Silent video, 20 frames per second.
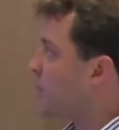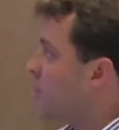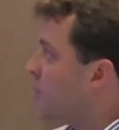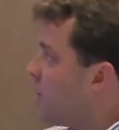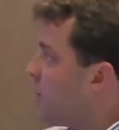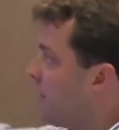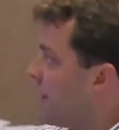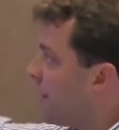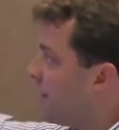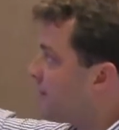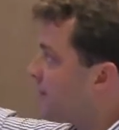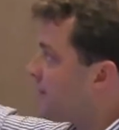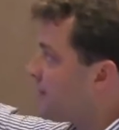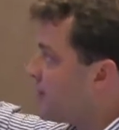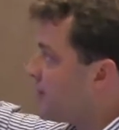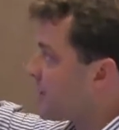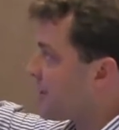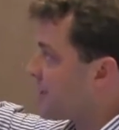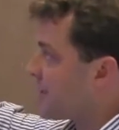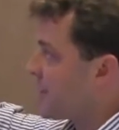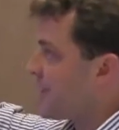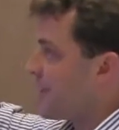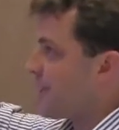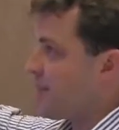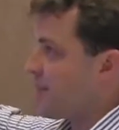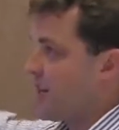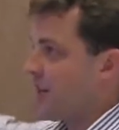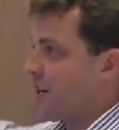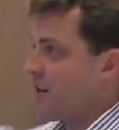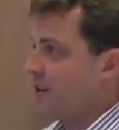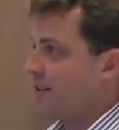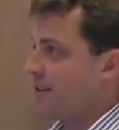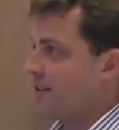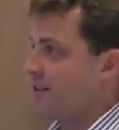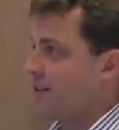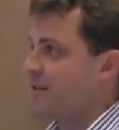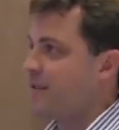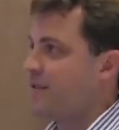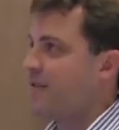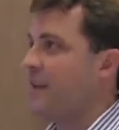one, you can see up here, is
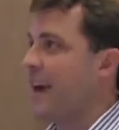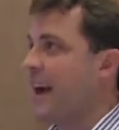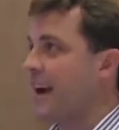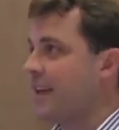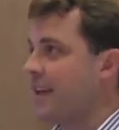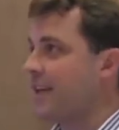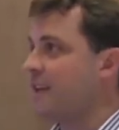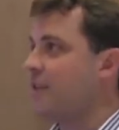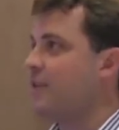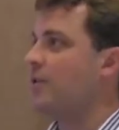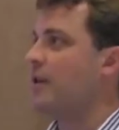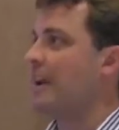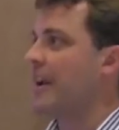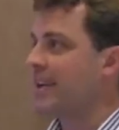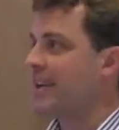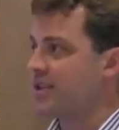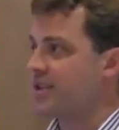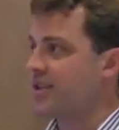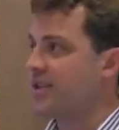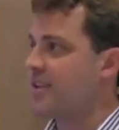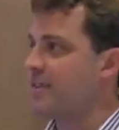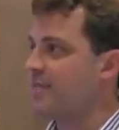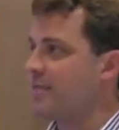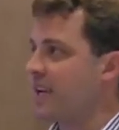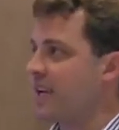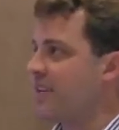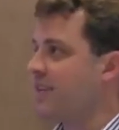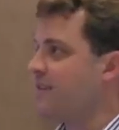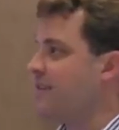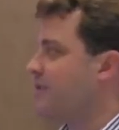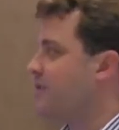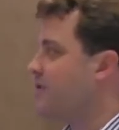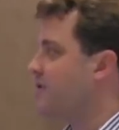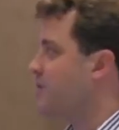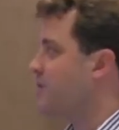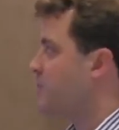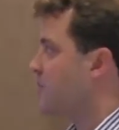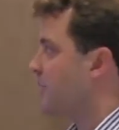just a Vadio HD pan tilt zoom